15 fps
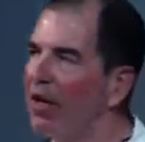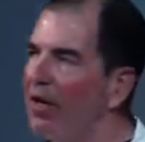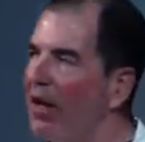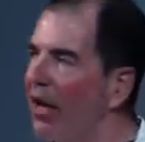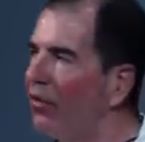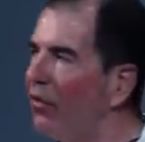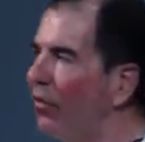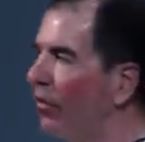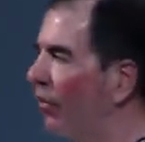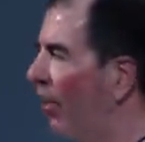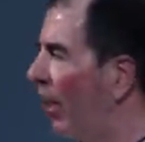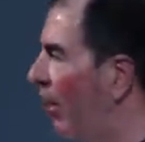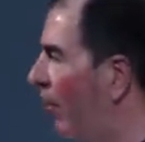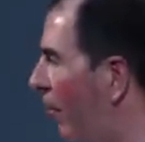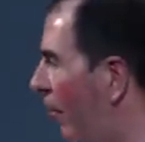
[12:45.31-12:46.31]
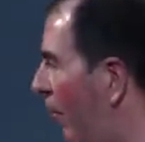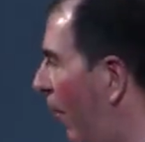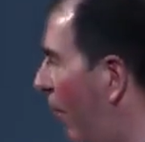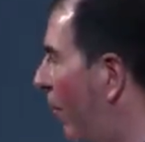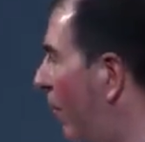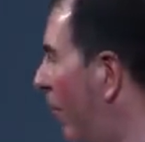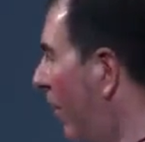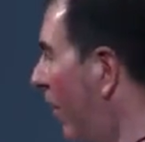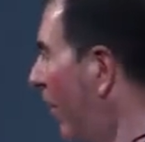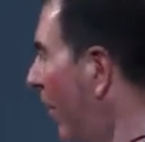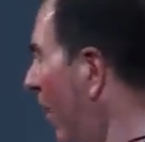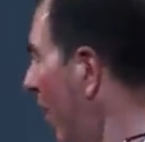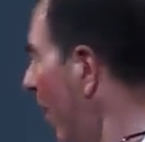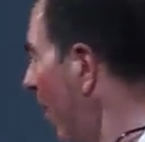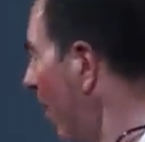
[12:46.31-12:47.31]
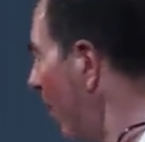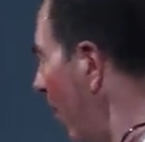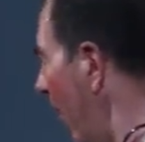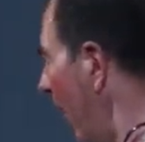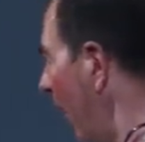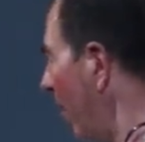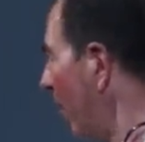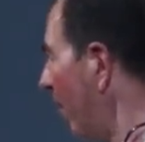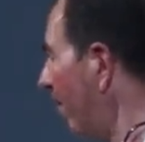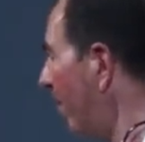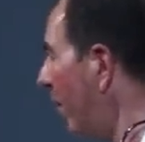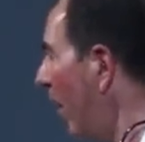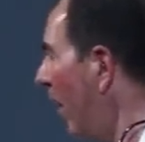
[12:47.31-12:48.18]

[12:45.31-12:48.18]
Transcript: contextual change or chosen change.